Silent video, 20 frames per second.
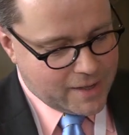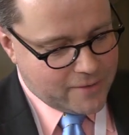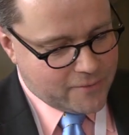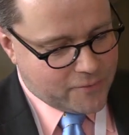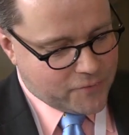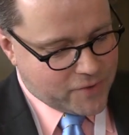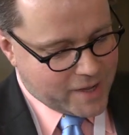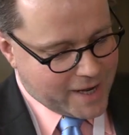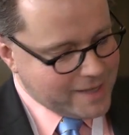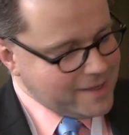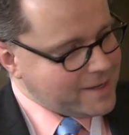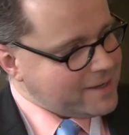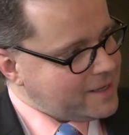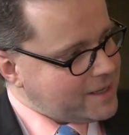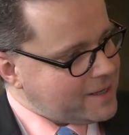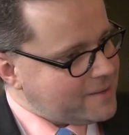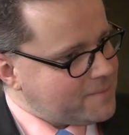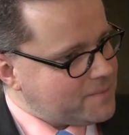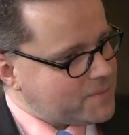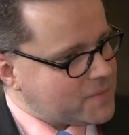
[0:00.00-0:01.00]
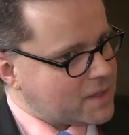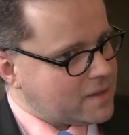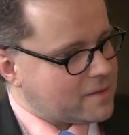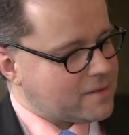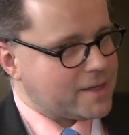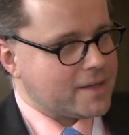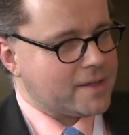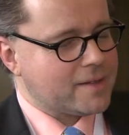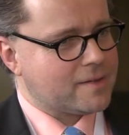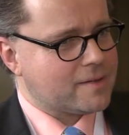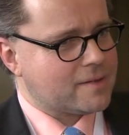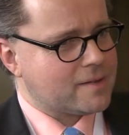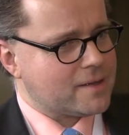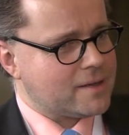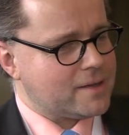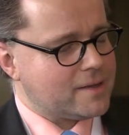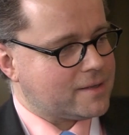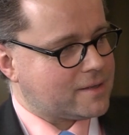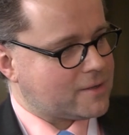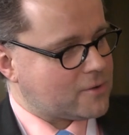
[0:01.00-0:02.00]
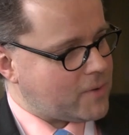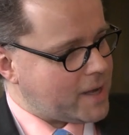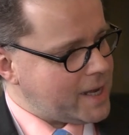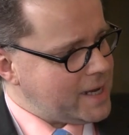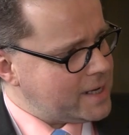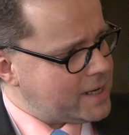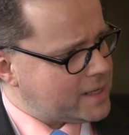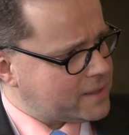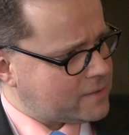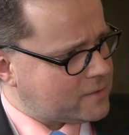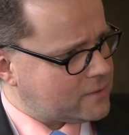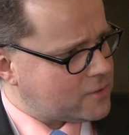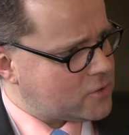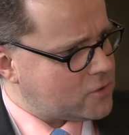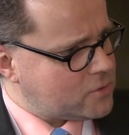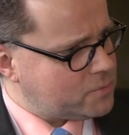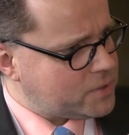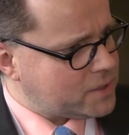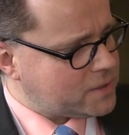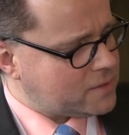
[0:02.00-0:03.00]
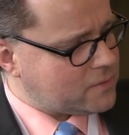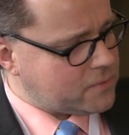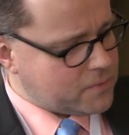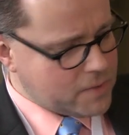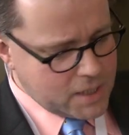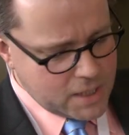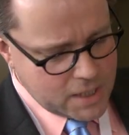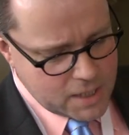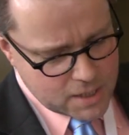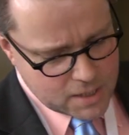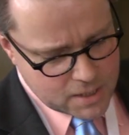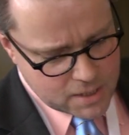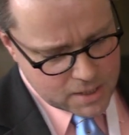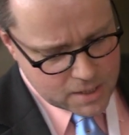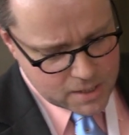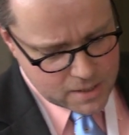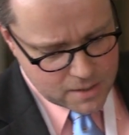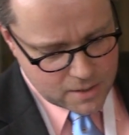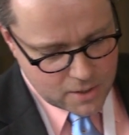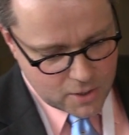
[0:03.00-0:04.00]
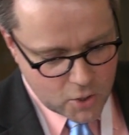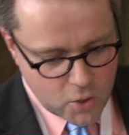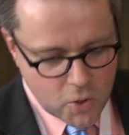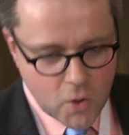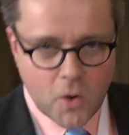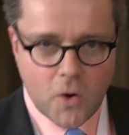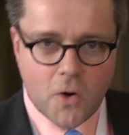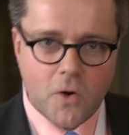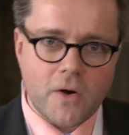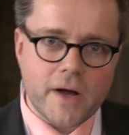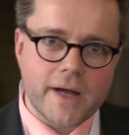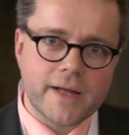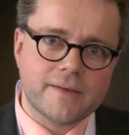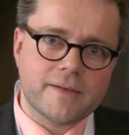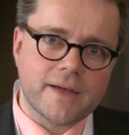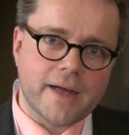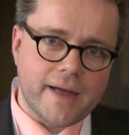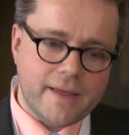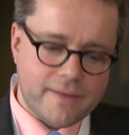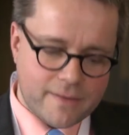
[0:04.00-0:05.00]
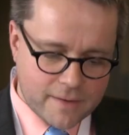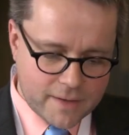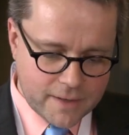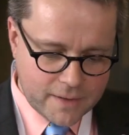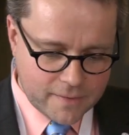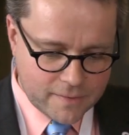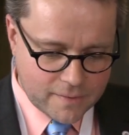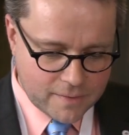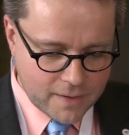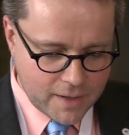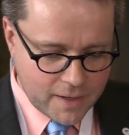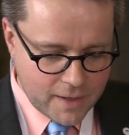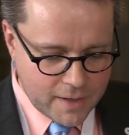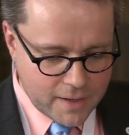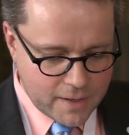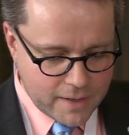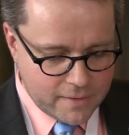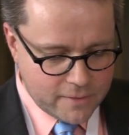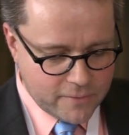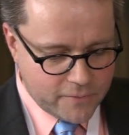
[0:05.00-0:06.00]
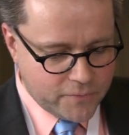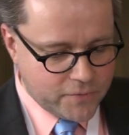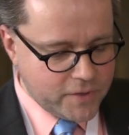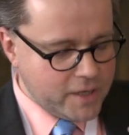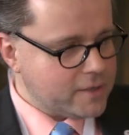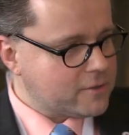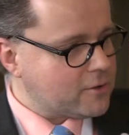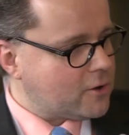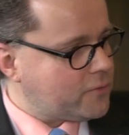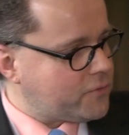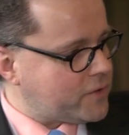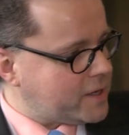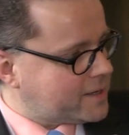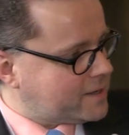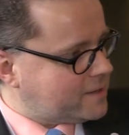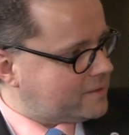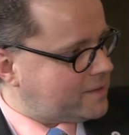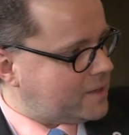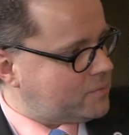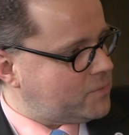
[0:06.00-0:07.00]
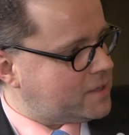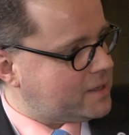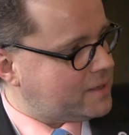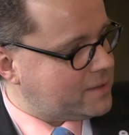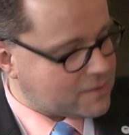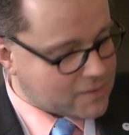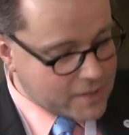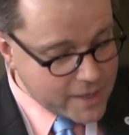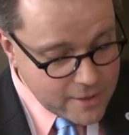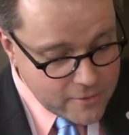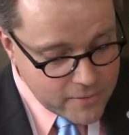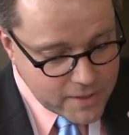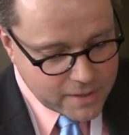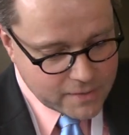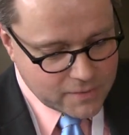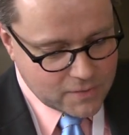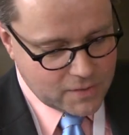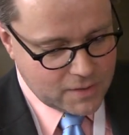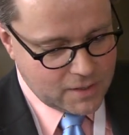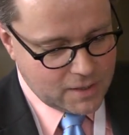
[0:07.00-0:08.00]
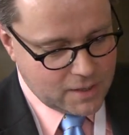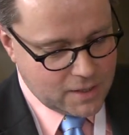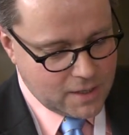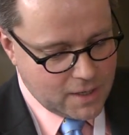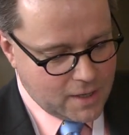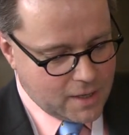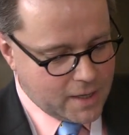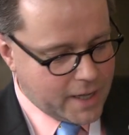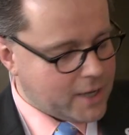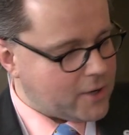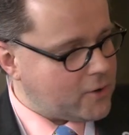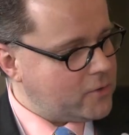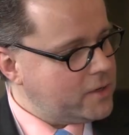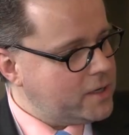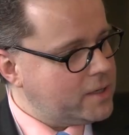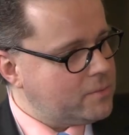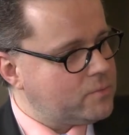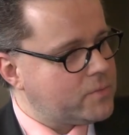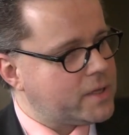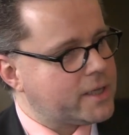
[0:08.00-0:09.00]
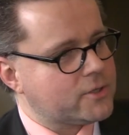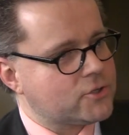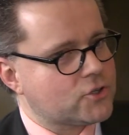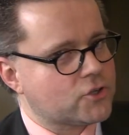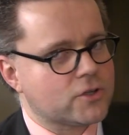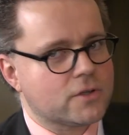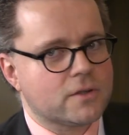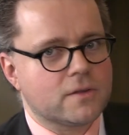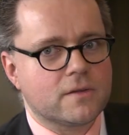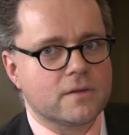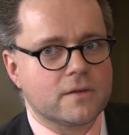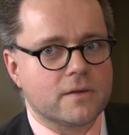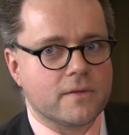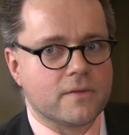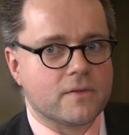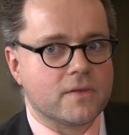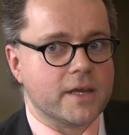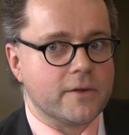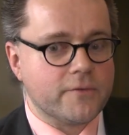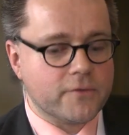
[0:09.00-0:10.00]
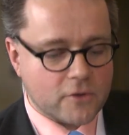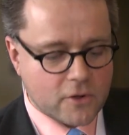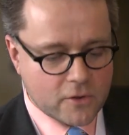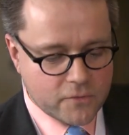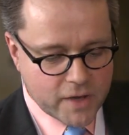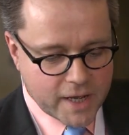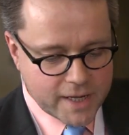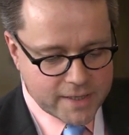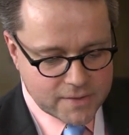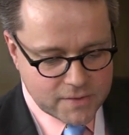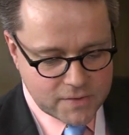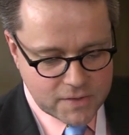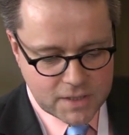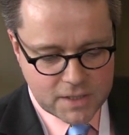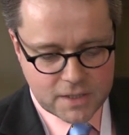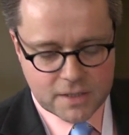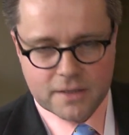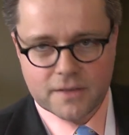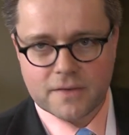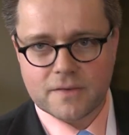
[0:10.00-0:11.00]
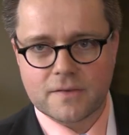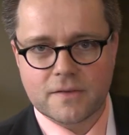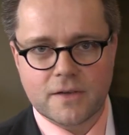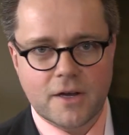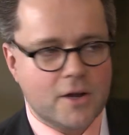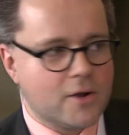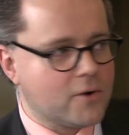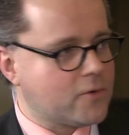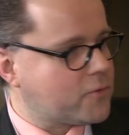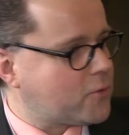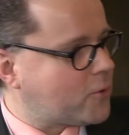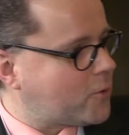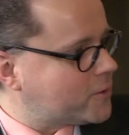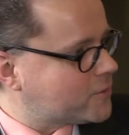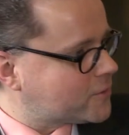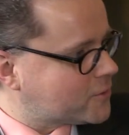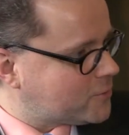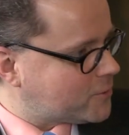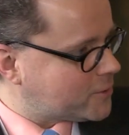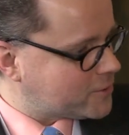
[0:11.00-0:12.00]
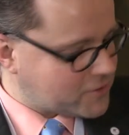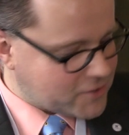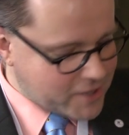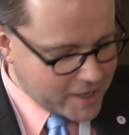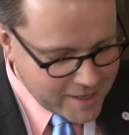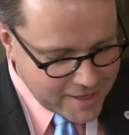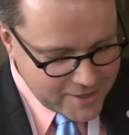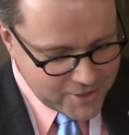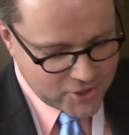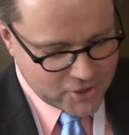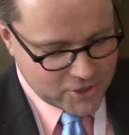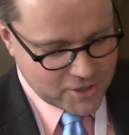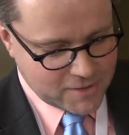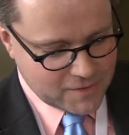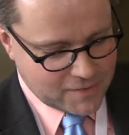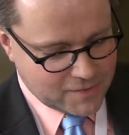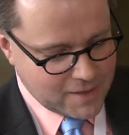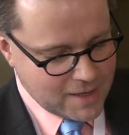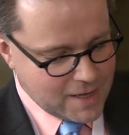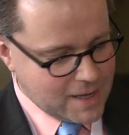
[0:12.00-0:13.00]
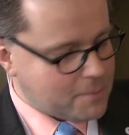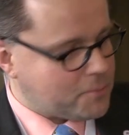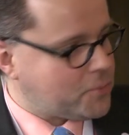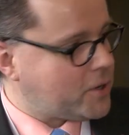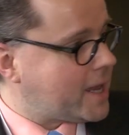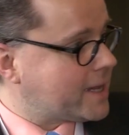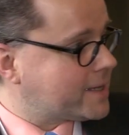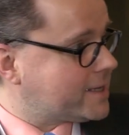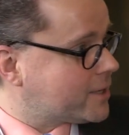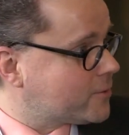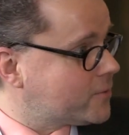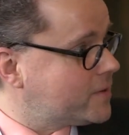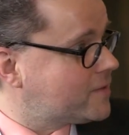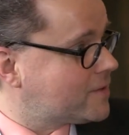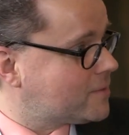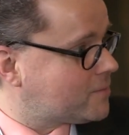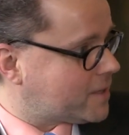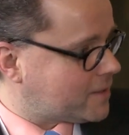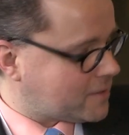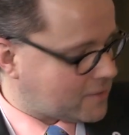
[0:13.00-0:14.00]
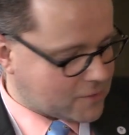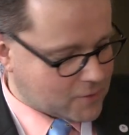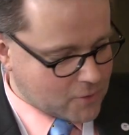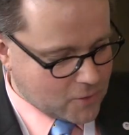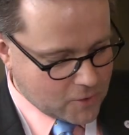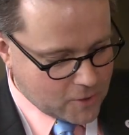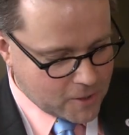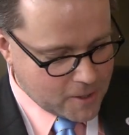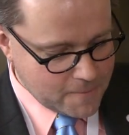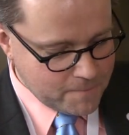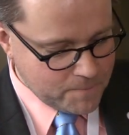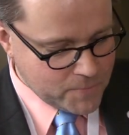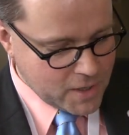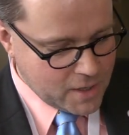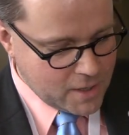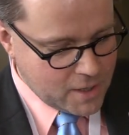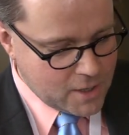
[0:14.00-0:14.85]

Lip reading: Finally, there's a twilight zone between law and ethics in the field of academic integrity. I only mention the theft of ideas, false quotations, plagiarism, and so on.